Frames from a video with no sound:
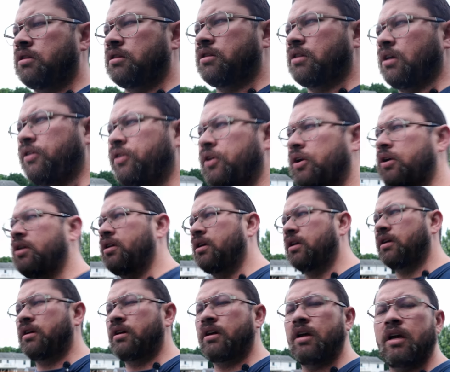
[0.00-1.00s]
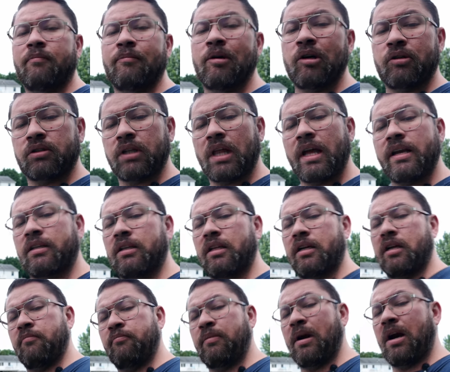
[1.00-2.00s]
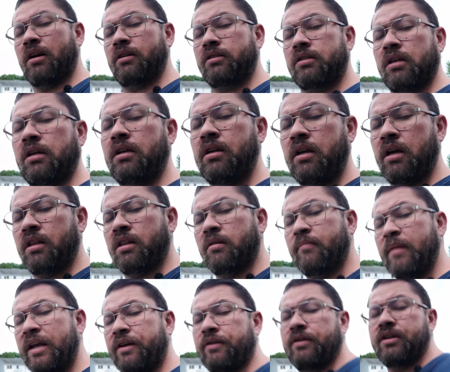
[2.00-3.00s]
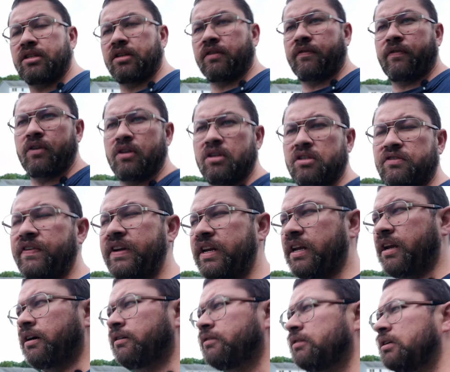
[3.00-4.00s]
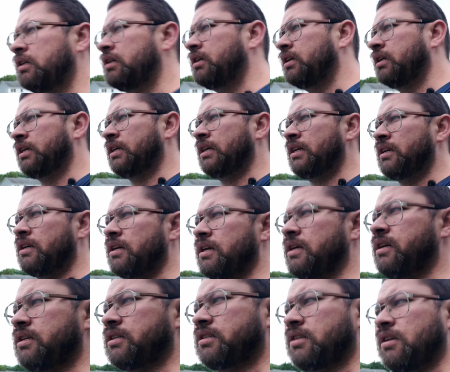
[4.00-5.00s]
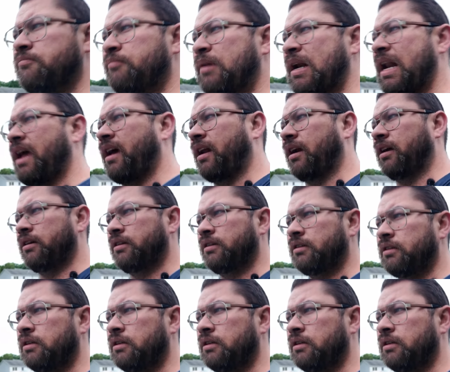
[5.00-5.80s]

The third and most likely comparison, and the main reason for this video, is banana.